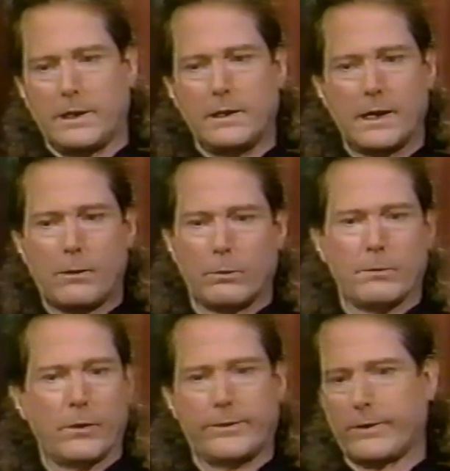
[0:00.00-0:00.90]
he and I were
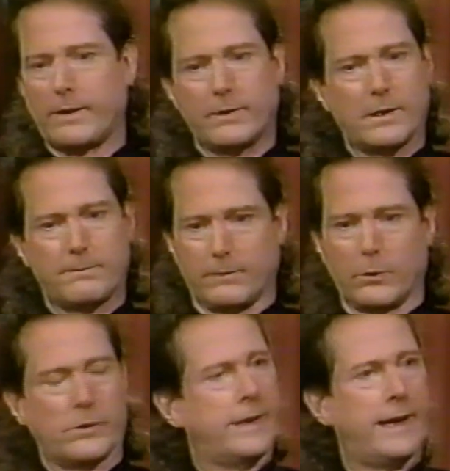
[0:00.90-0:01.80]
both driving up
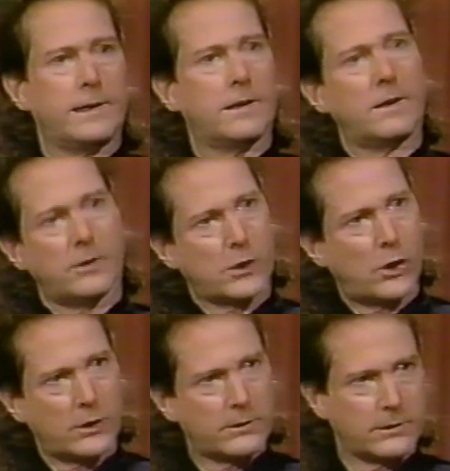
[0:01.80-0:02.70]
Laurel Canyon in our
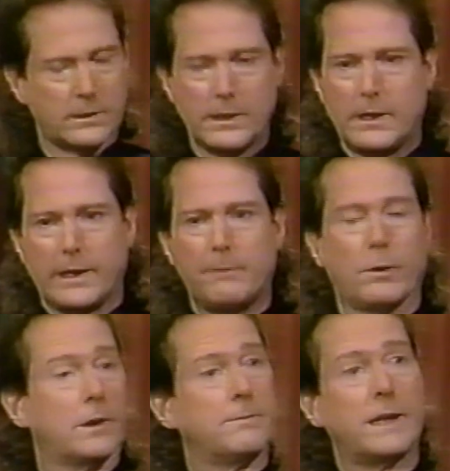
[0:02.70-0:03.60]
cars, and he
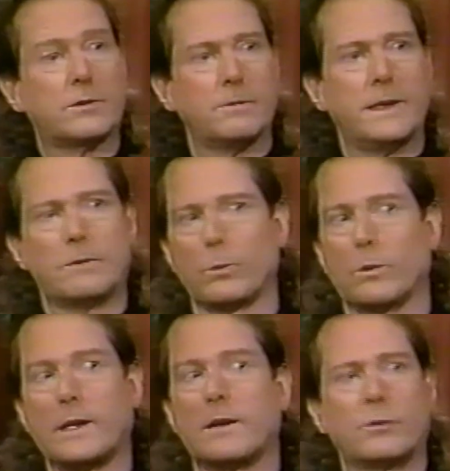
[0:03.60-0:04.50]
pulled up next to me and
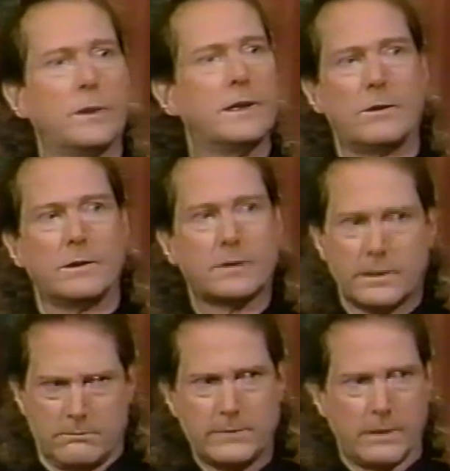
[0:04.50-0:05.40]
rolled down his window and
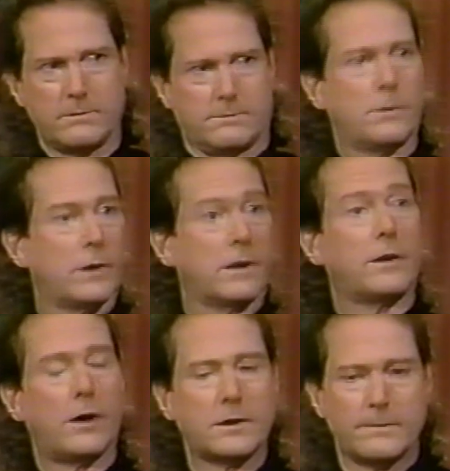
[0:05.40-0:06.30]
said, you know, wanted to
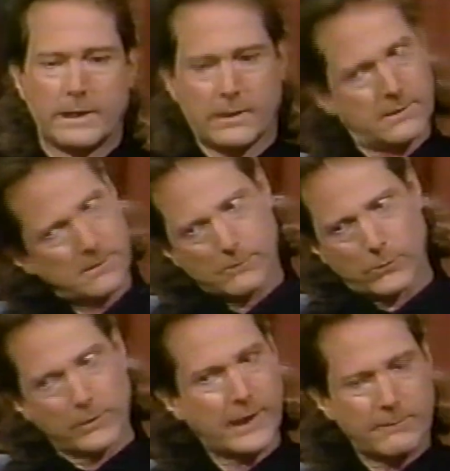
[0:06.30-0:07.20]
talk to me. And I
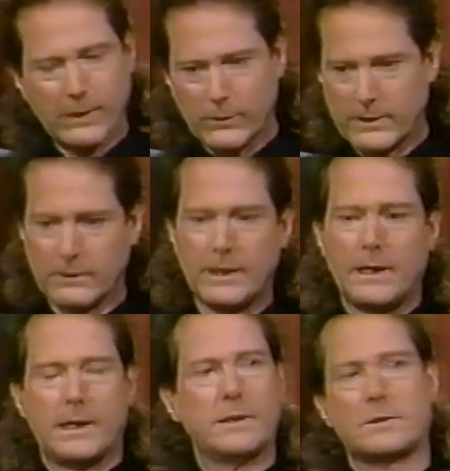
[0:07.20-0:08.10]
rolled down my window,
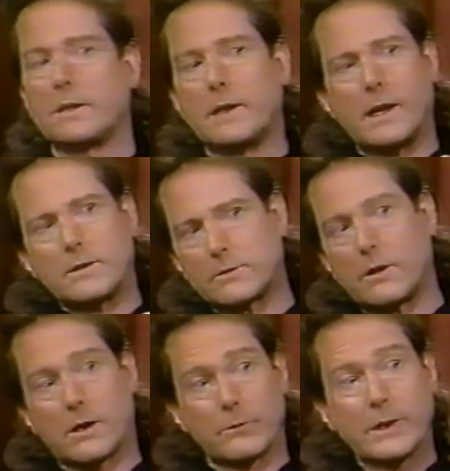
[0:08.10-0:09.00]
and he said, you guys
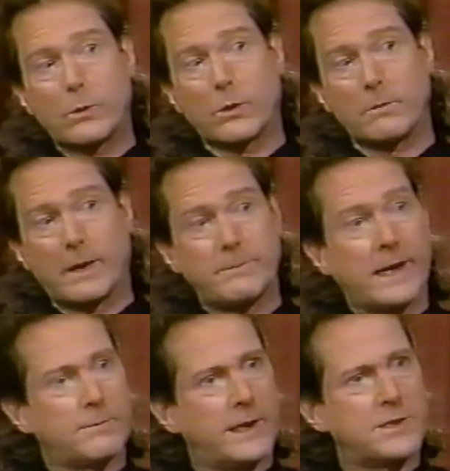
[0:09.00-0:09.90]
ought to record my
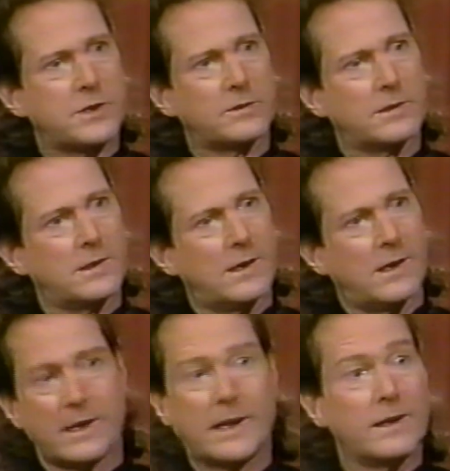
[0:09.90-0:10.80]
back pages.
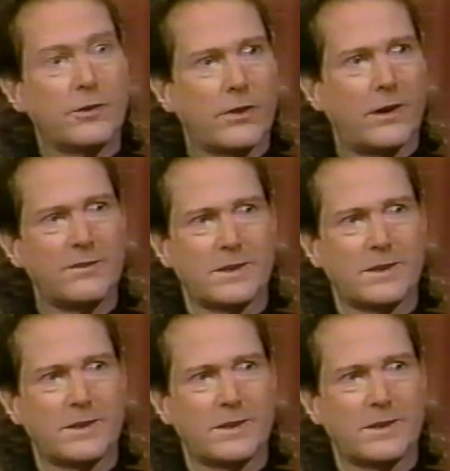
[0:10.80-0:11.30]
And I'd never thought